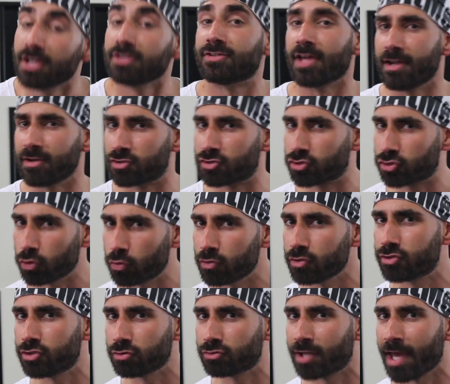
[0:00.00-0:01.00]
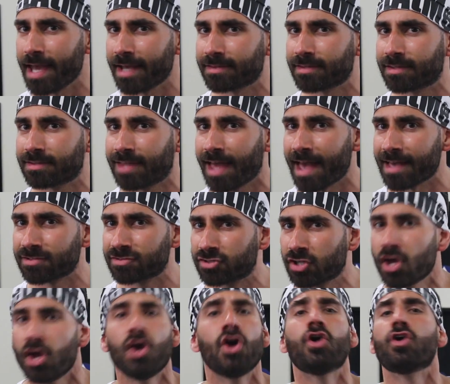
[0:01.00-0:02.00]
Then as soon as you take the test,
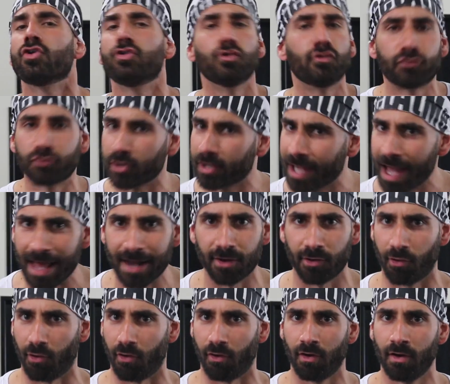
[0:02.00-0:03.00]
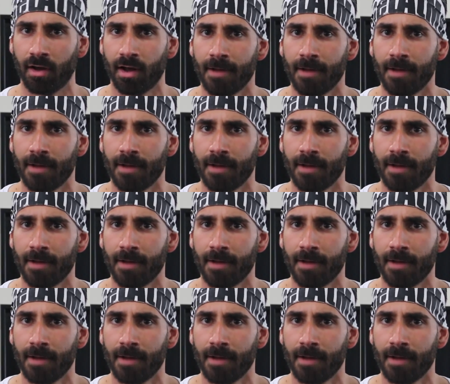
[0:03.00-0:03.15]
you forget it all.